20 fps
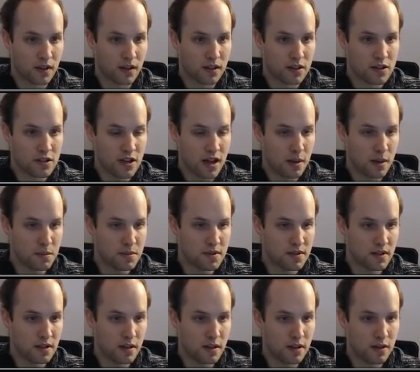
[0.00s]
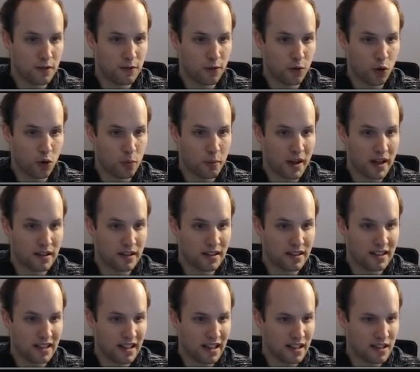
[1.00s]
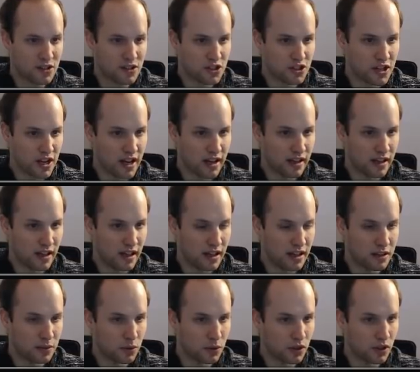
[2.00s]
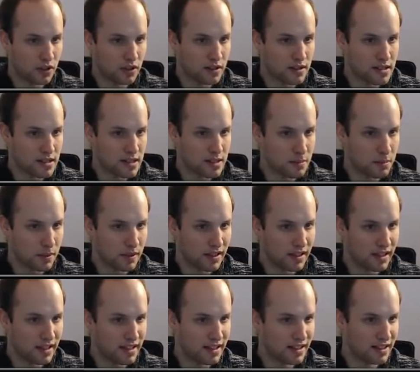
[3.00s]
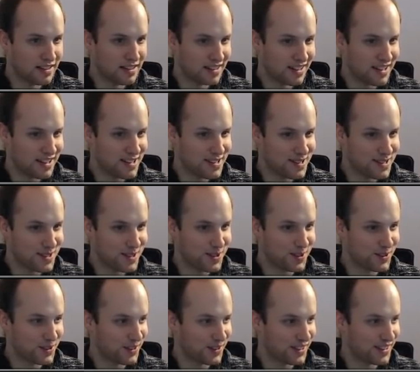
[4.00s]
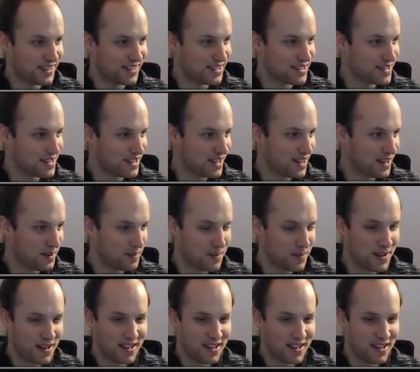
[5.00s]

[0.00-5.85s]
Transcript: Jams 4-bet the ace jack, and we're gonna split it as usual in this game.